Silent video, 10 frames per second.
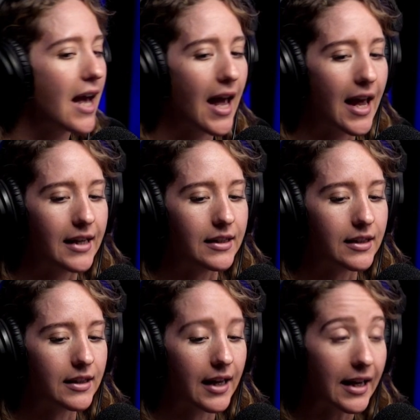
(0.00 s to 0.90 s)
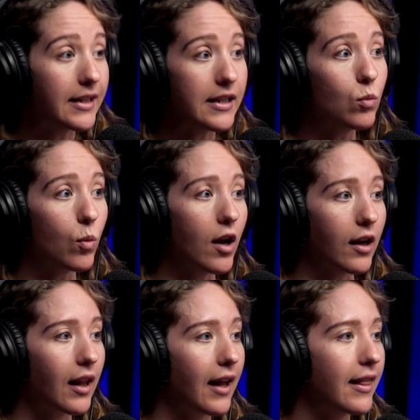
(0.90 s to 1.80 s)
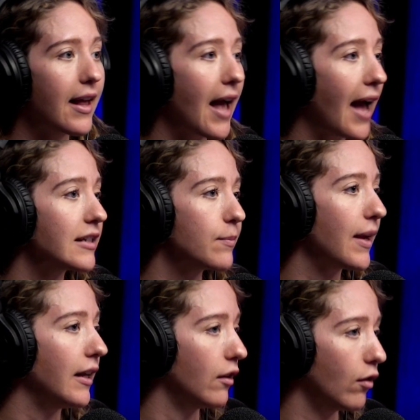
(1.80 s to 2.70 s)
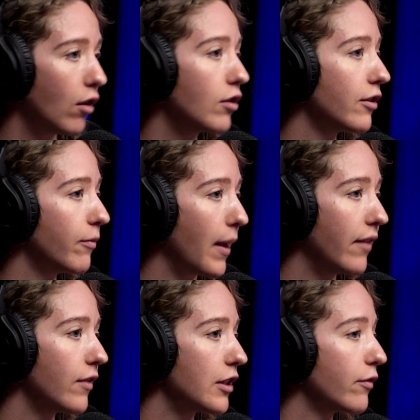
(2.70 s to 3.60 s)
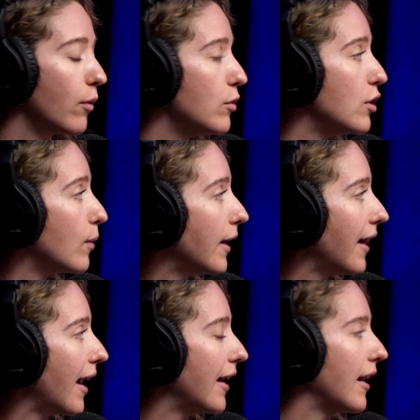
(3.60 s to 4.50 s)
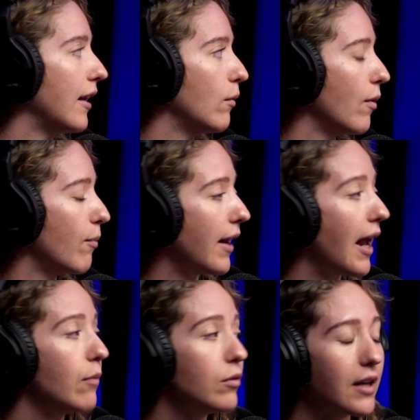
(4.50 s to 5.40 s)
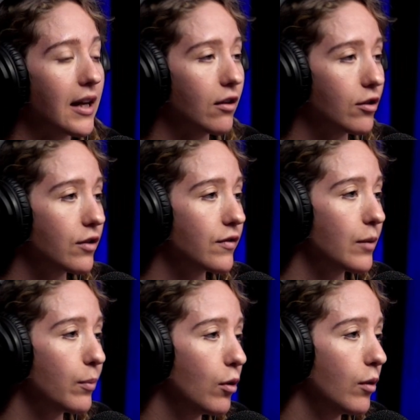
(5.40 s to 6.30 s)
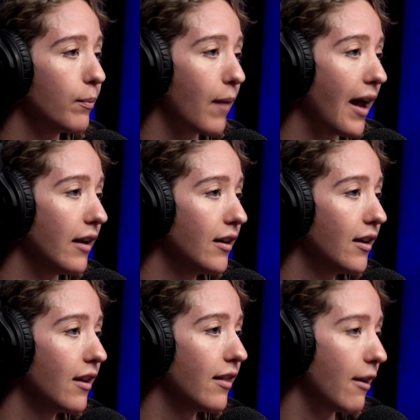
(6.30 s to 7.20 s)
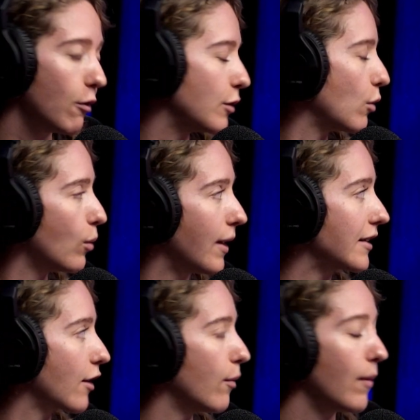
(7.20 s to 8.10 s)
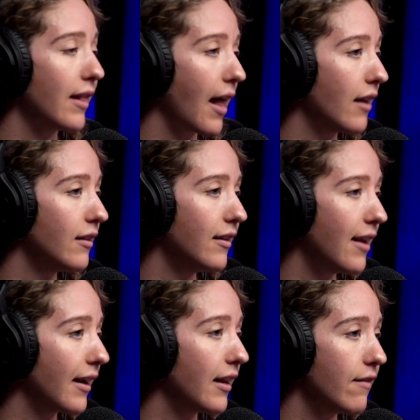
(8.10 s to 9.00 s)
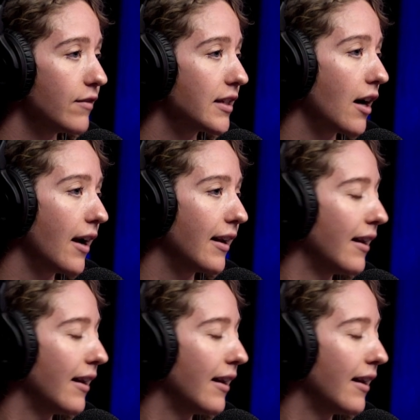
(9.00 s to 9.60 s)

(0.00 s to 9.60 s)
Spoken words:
And it did work. Like there has been lots of benefits from doing that and we've been able to get lots of support, but there is always going to be that negative side.